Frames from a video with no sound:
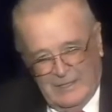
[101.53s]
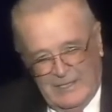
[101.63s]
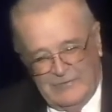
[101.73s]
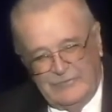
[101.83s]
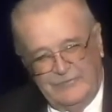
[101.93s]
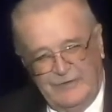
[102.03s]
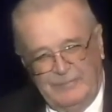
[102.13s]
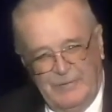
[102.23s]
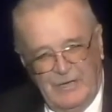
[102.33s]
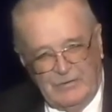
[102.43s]
I was a
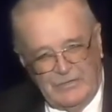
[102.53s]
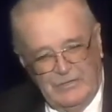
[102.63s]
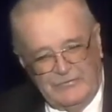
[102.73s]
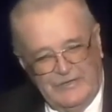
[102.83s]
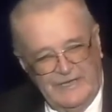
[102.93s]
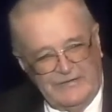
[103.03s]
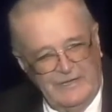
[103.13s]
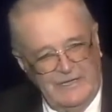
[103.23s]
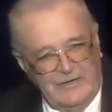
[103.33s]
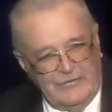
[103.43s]
football coach, the
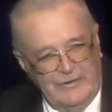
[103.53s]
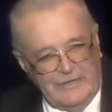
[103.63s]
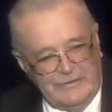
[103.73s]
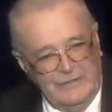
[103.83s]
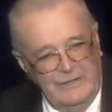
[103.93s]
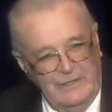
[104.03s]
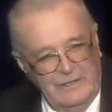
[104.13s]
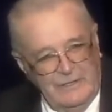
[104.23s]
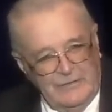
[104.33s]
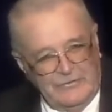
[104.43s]
athletic director,
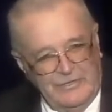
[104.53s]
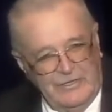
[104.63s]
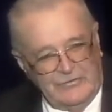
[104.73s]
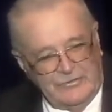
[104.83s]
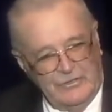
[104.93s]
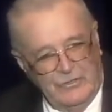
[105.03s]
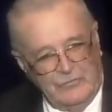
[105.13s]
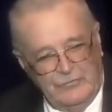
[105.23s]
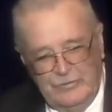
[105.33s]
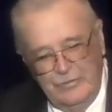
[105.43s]
tennis
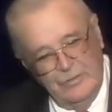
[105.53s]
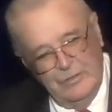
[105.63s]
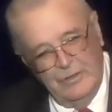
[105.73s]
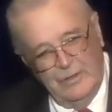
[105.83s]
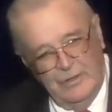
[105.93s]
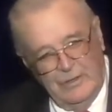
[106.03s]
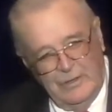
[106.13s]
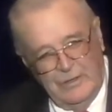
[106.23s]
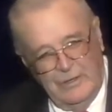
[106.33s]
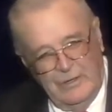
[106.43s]
coach,
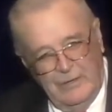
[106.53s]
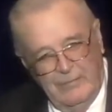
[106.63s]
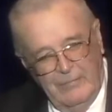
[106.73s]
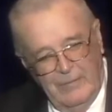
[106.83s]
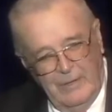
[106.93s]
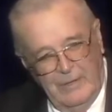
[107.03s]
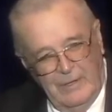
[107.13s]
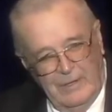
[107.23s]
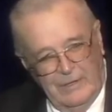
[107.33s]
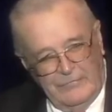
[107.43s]
the
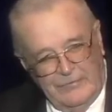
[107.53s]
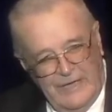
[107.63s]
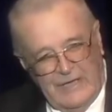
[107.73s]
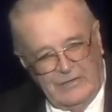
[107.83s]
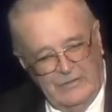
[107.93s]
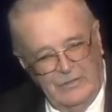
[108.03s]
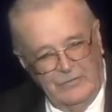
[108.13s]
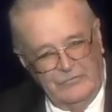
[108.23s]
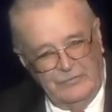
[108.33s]
track coach,